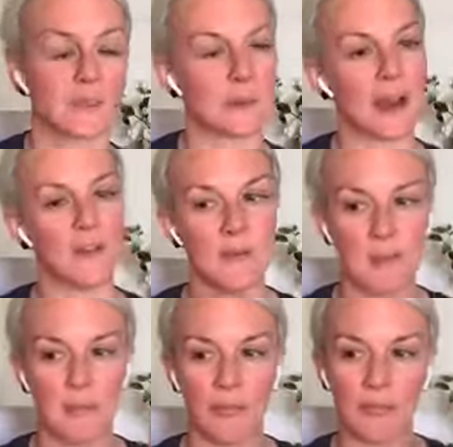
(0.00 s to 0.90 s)
But I
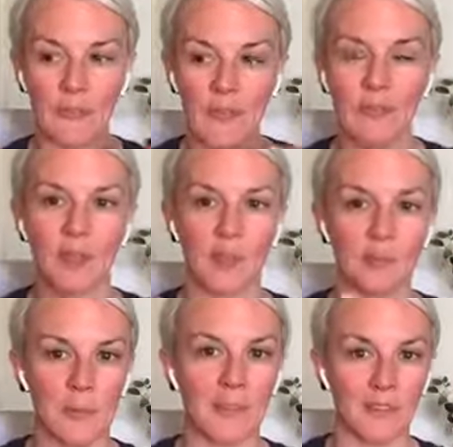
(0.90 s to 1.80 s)
remember the feeling of
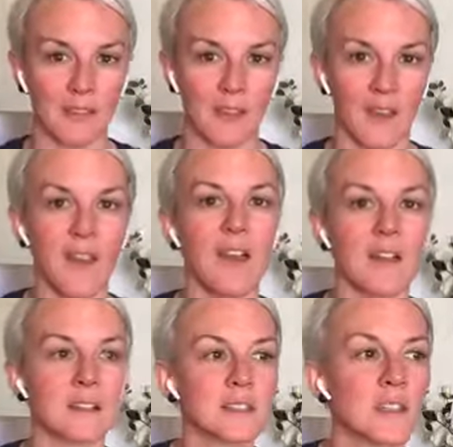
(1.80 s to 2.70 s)
being in their
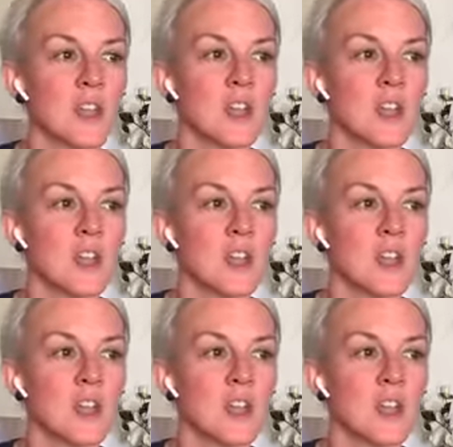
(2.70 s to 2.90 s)
house